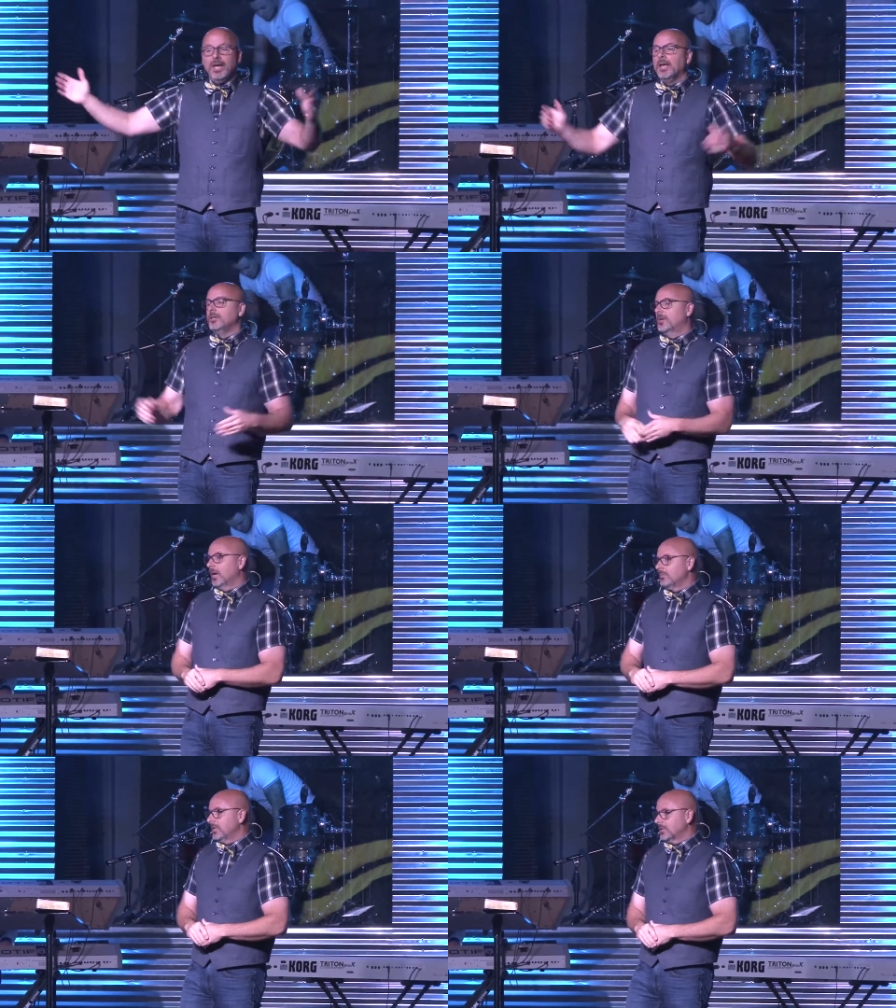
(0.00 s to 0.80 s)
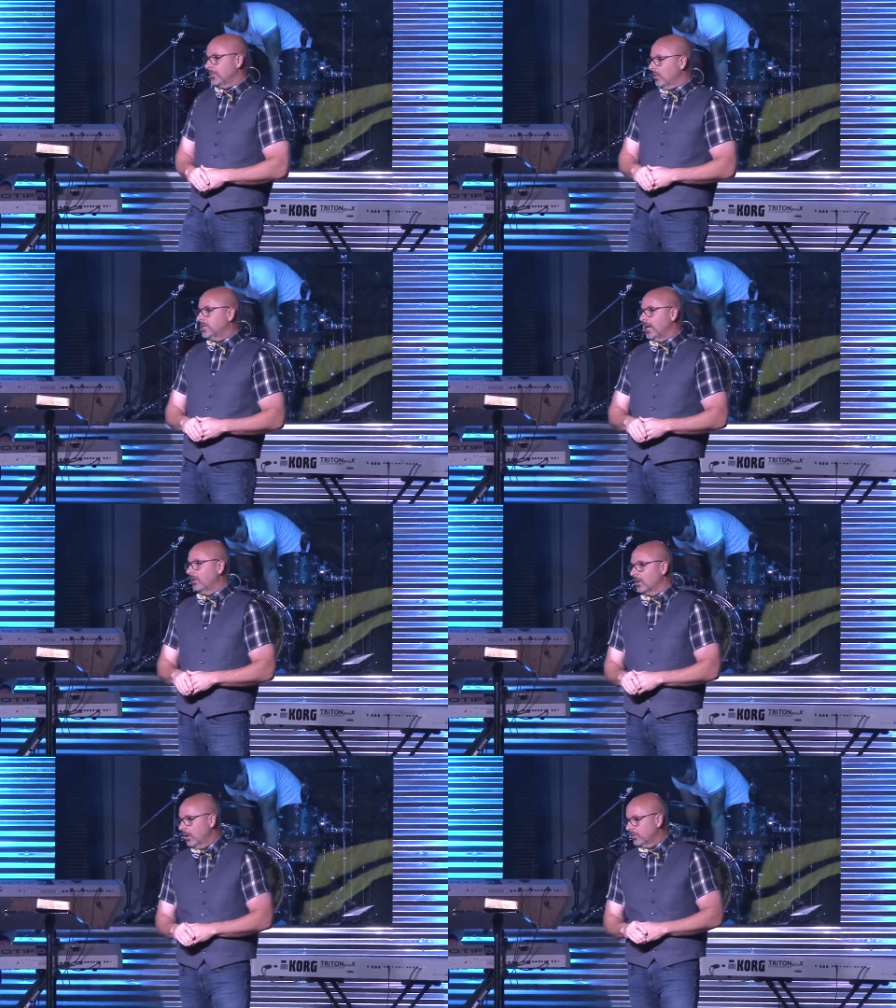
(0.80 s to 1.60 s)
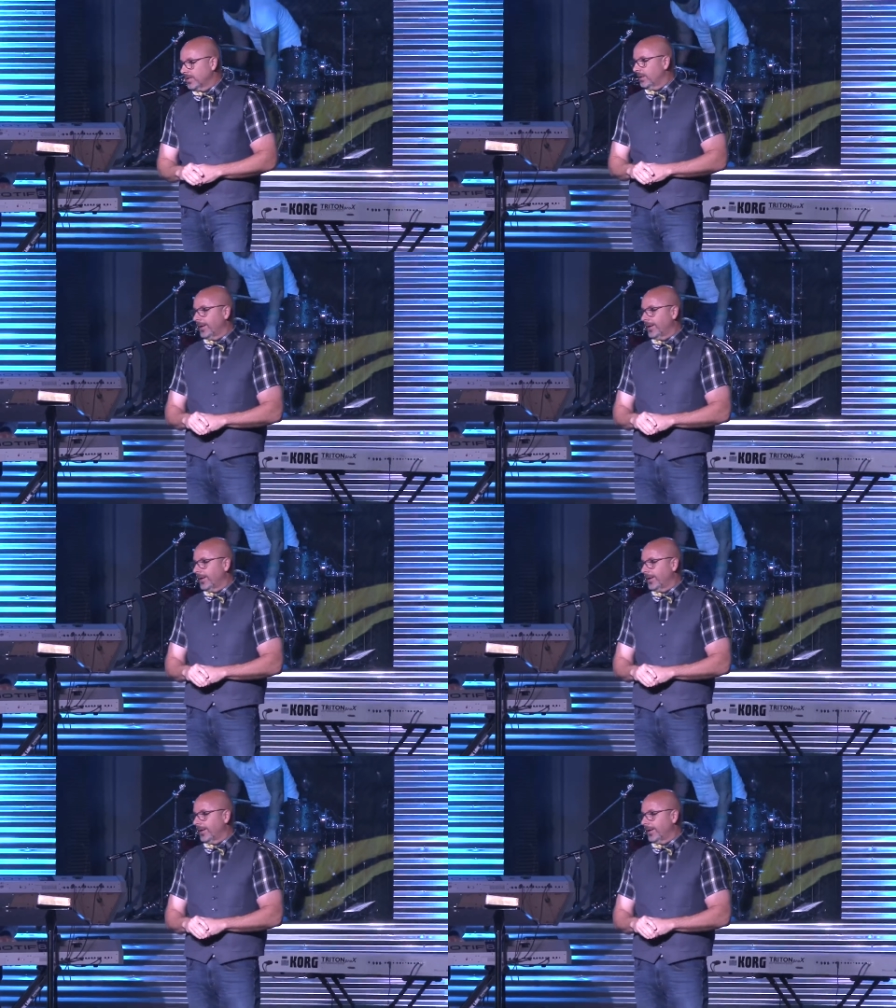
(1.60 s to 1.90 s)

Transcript: and you come to this motel or hotel.